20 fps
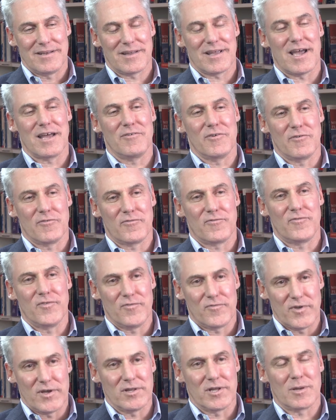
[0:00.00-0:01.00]
kind of a
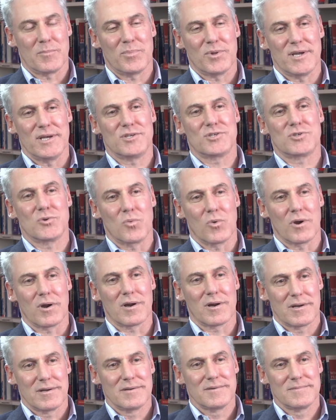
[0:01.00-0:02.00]
fulfilling place to
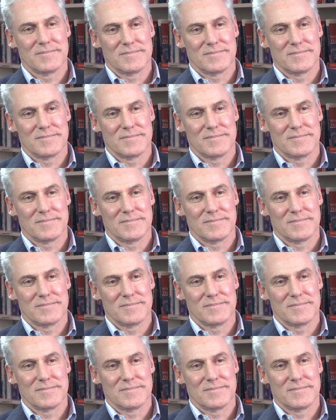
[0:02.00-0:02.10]
work.